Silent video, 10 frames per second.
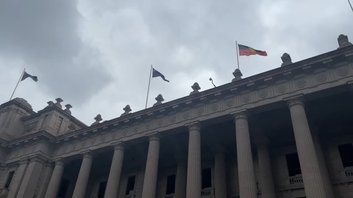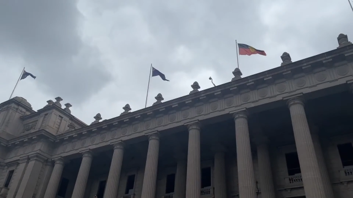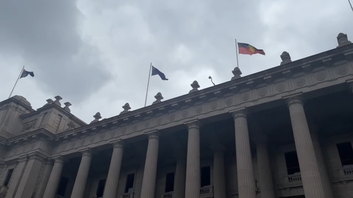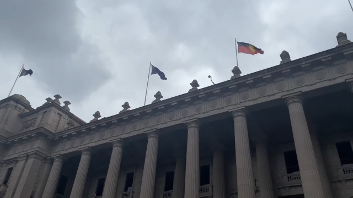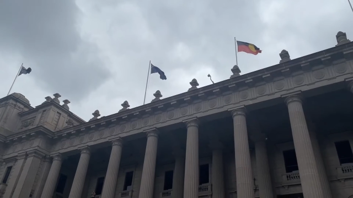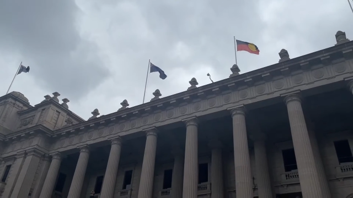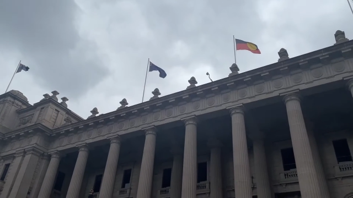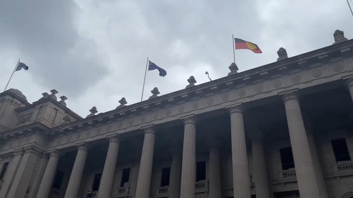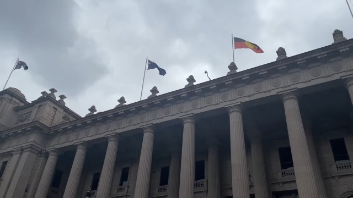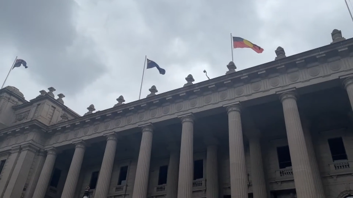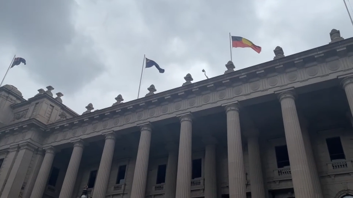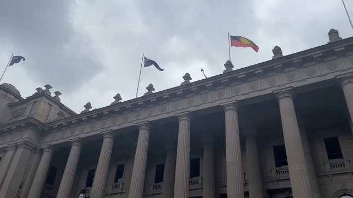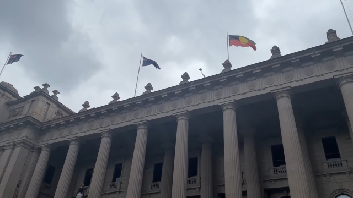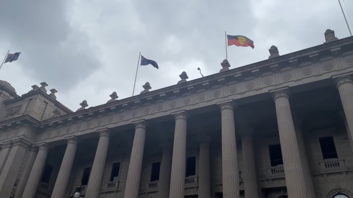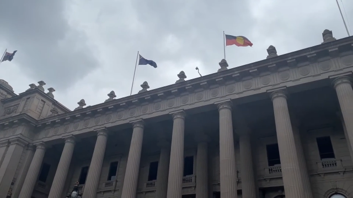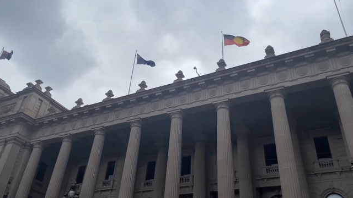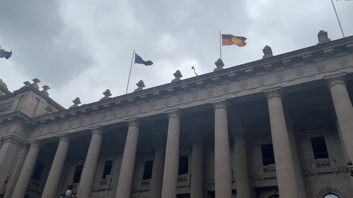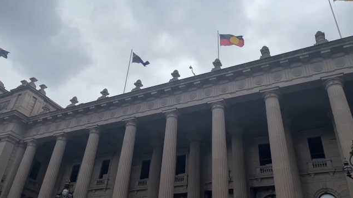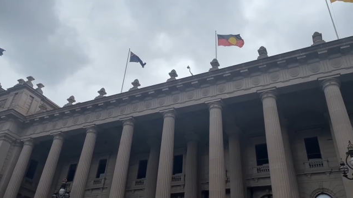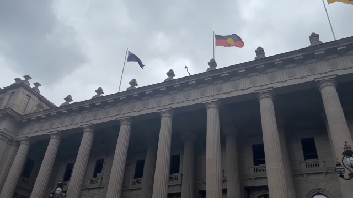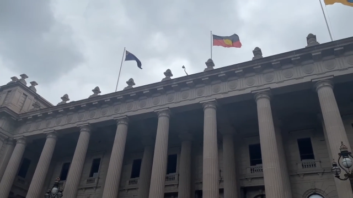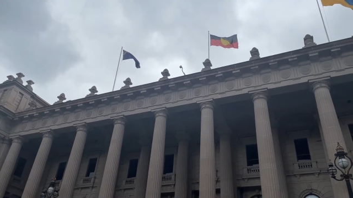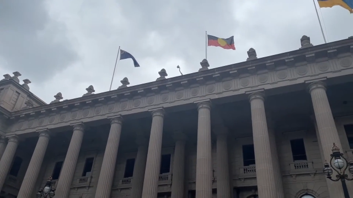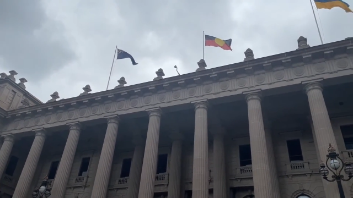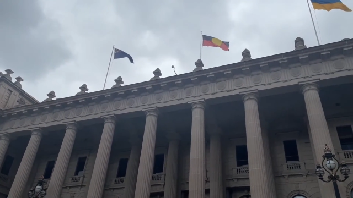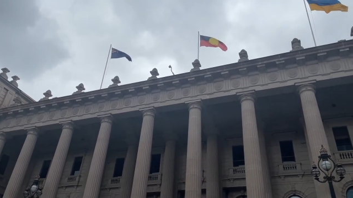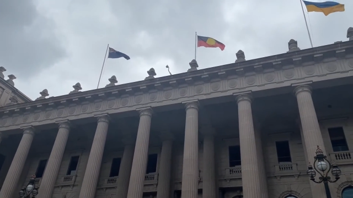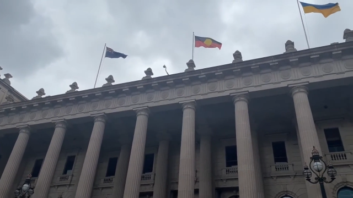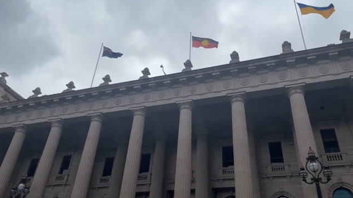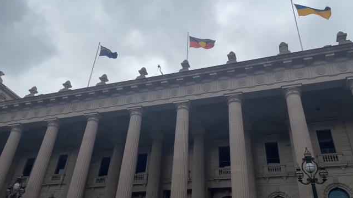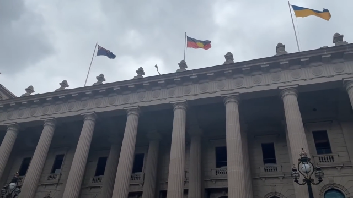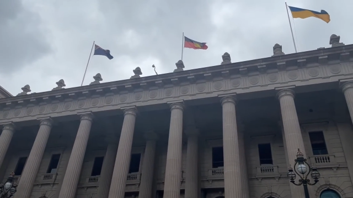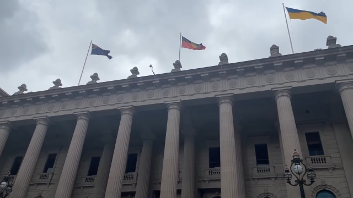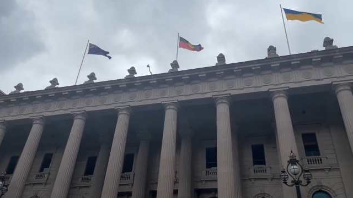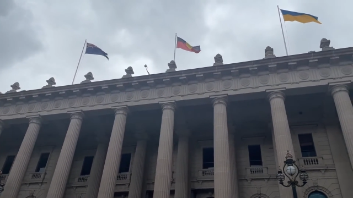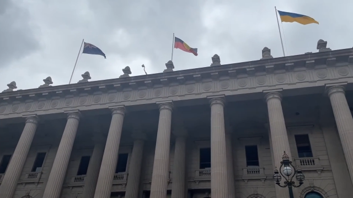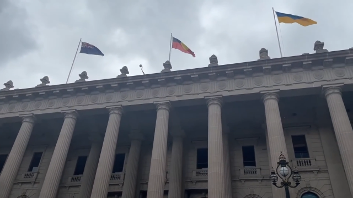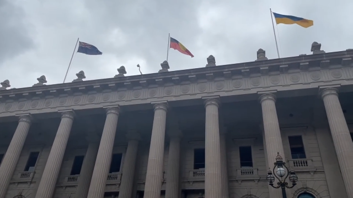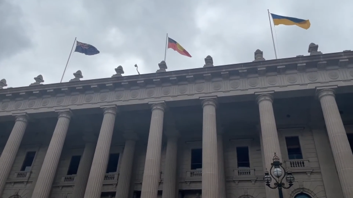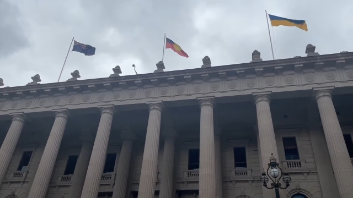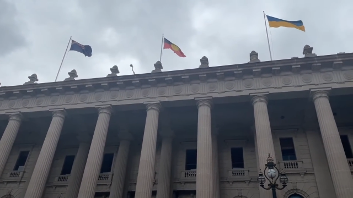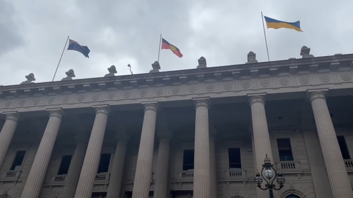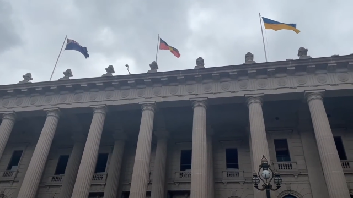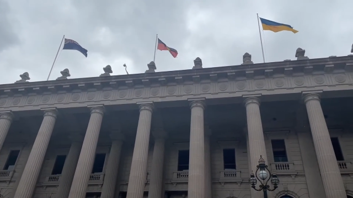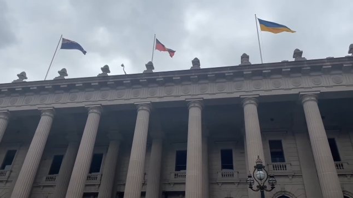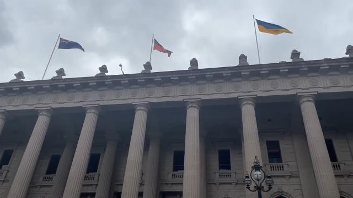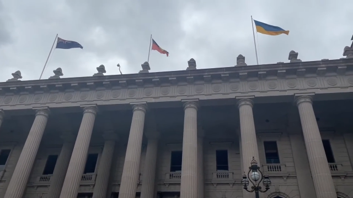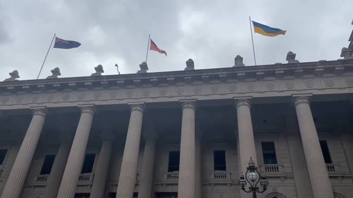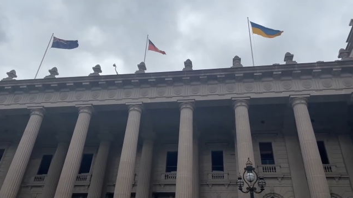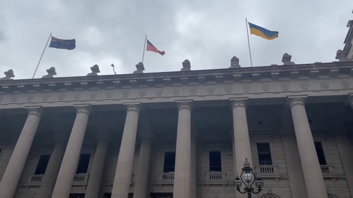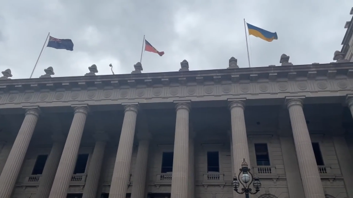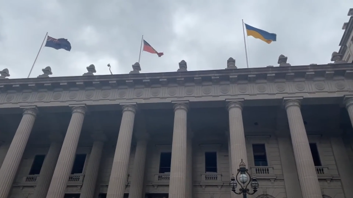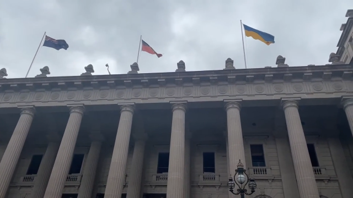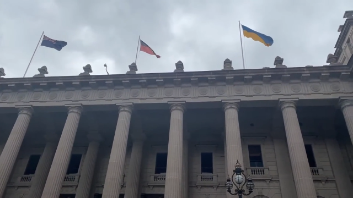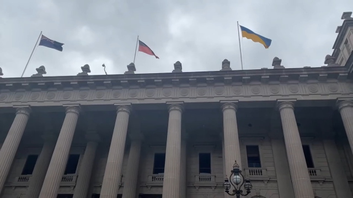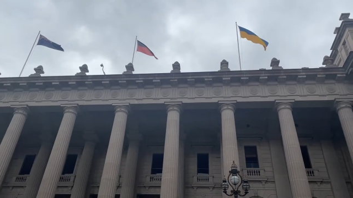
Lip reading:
[unreadable: no face in view]